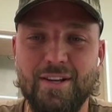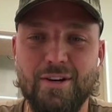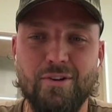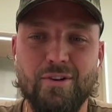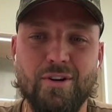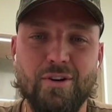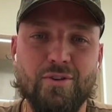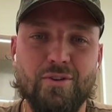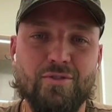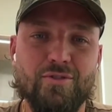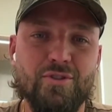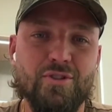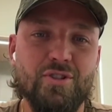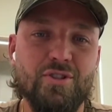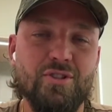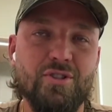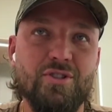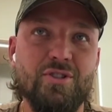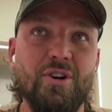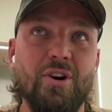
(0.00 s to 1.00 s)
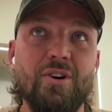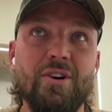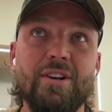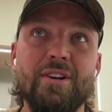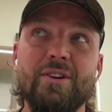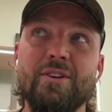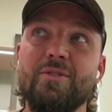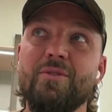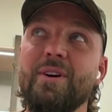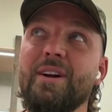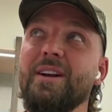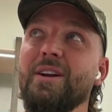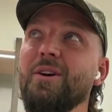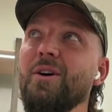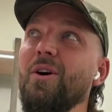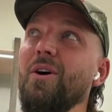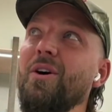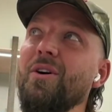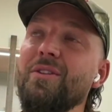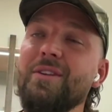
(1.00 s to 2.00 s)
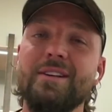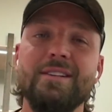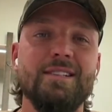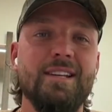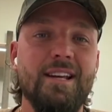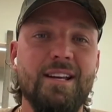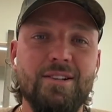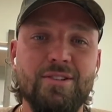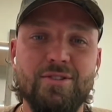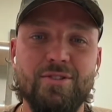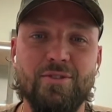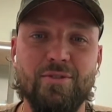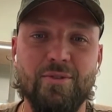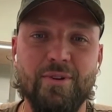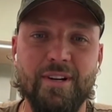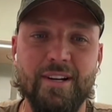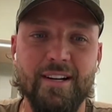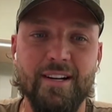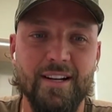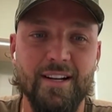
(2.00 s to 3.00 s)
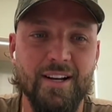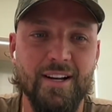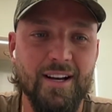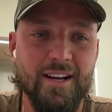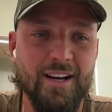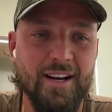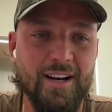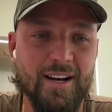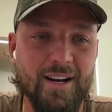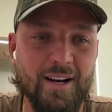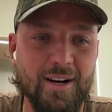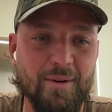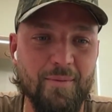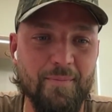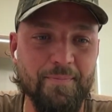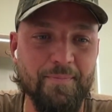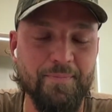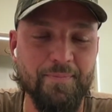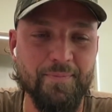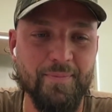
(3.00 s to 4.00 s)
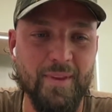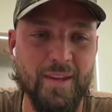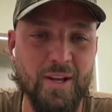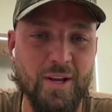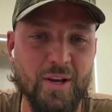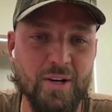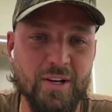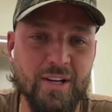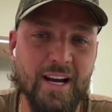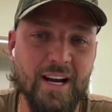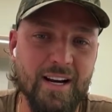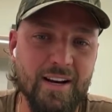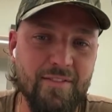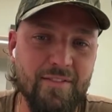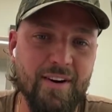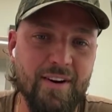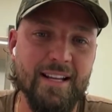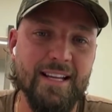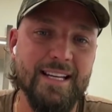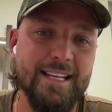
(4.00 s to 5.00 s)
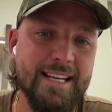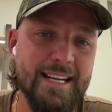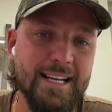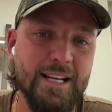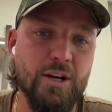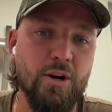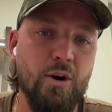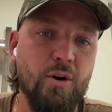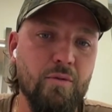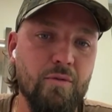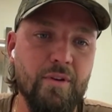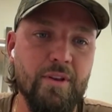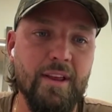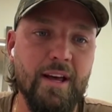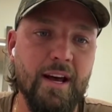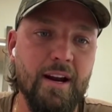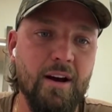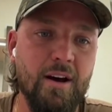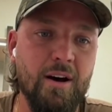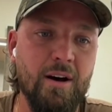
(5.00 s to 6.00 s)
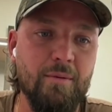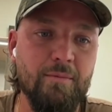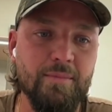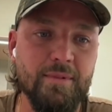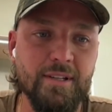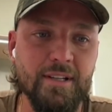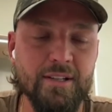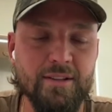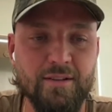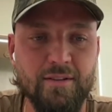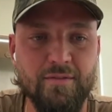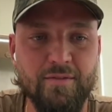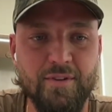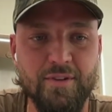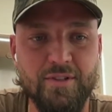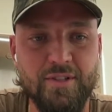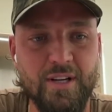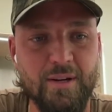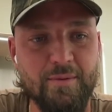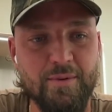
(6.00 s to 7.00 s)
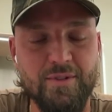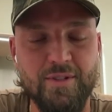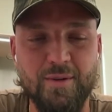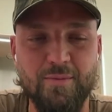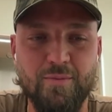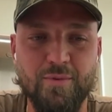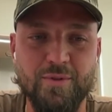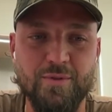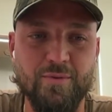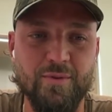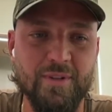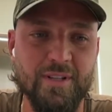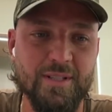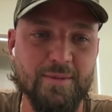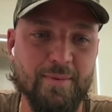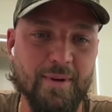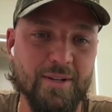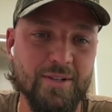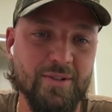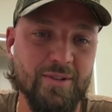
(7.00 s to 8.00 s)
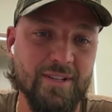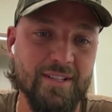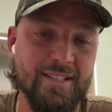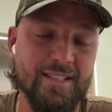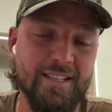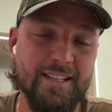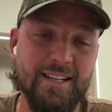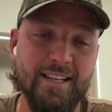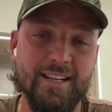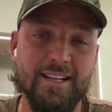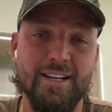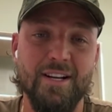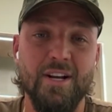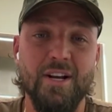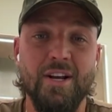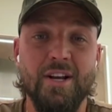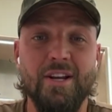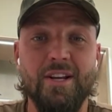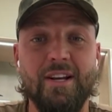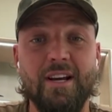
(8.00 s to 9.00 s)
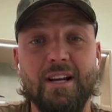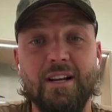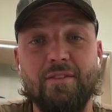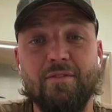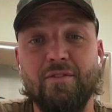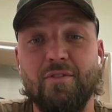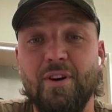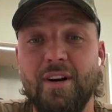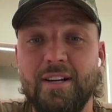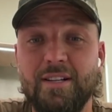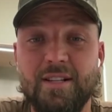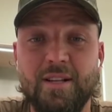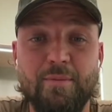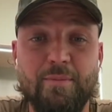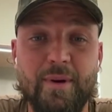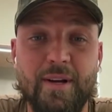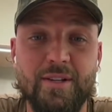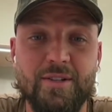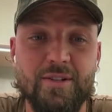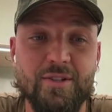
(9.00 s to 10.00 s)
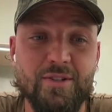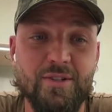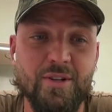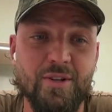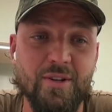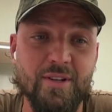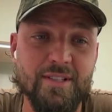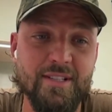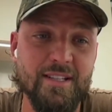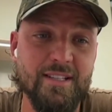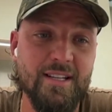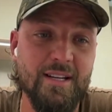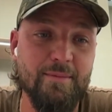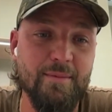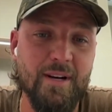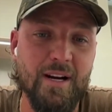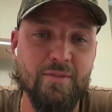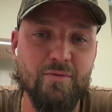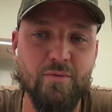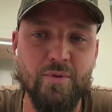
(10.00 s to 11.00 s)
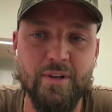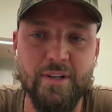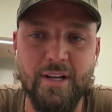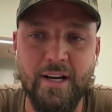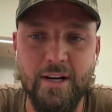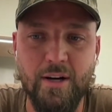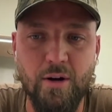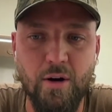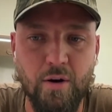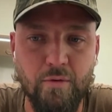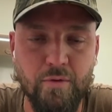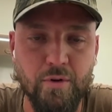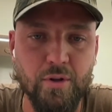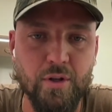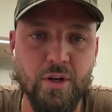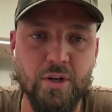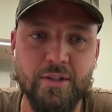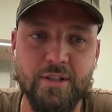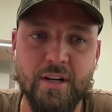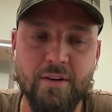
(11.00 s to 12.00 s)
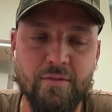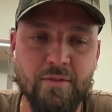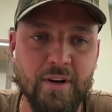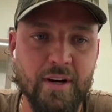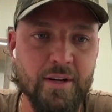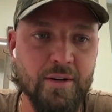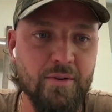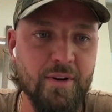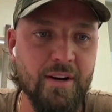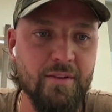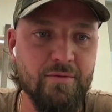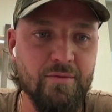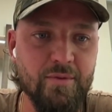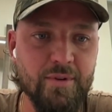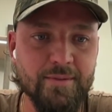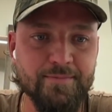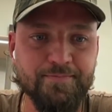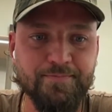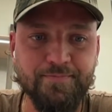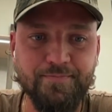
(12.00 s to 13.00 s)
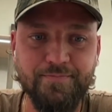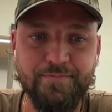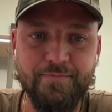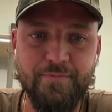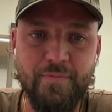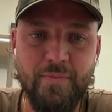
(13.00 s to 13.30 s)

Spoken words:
they're just starting and creating all this history. And kind of finally getting over that hump to get their first championship was really special to see. And you got to give credit to the Pacers too. It's a team that everyone kind of overlooked. Everyone